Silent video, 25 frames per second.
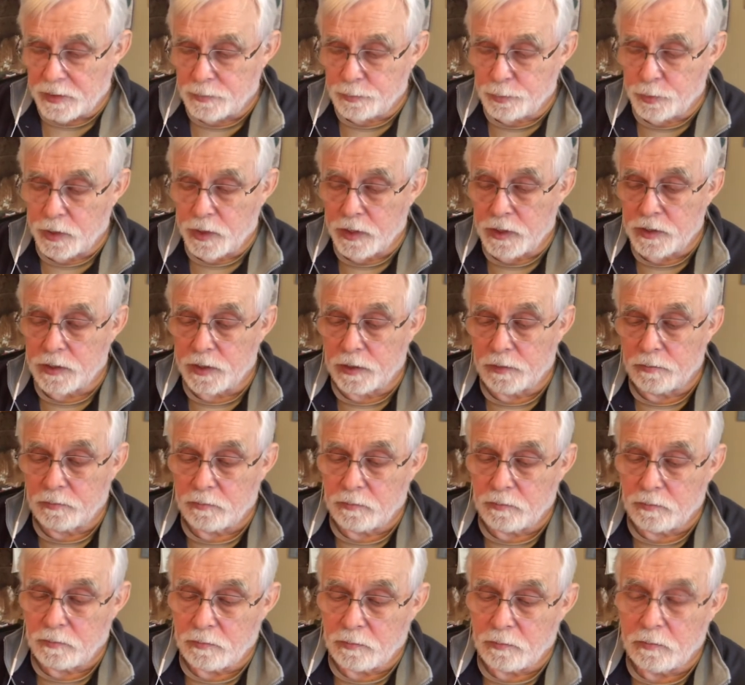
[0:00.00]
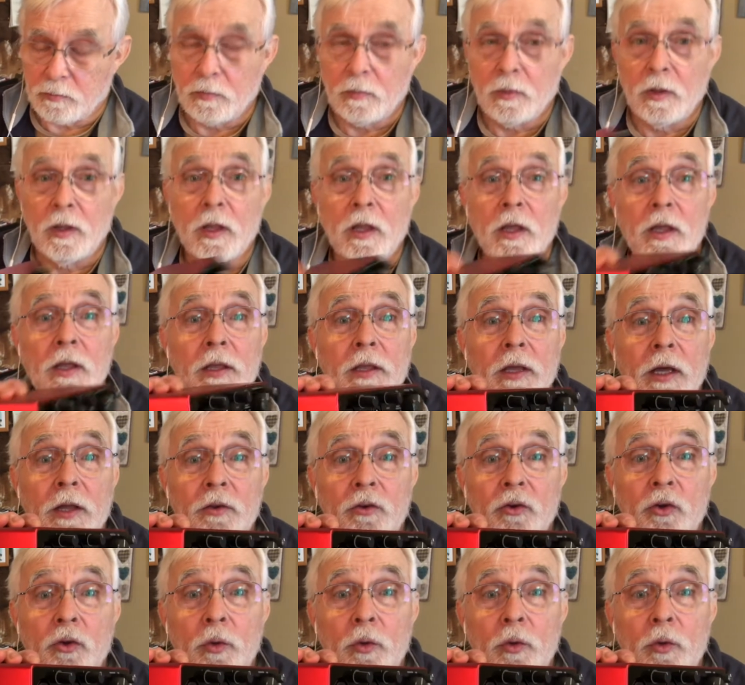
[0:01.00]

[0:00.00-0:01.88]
pretty easy. Got two